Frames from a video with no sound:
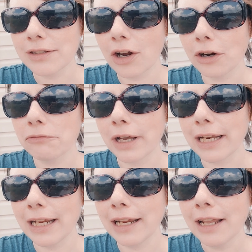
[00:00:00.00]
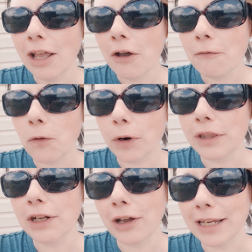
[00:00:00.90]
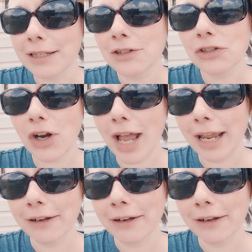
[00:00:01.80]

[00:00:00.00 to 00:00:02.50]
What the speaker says: are ready for the doggies to try.